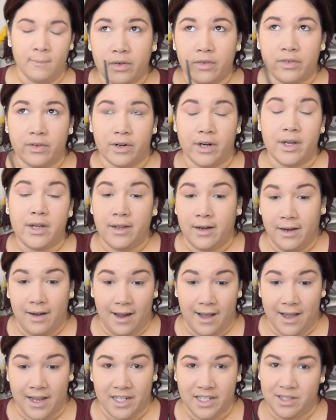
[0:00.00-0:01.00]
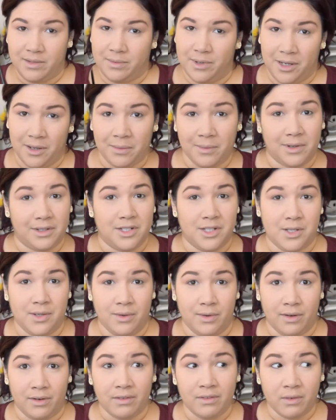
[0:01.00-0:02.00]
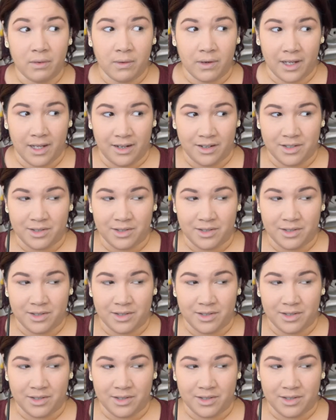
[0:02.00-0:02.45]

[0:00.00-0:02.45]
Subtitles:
For hooded eyes, what you want to avoid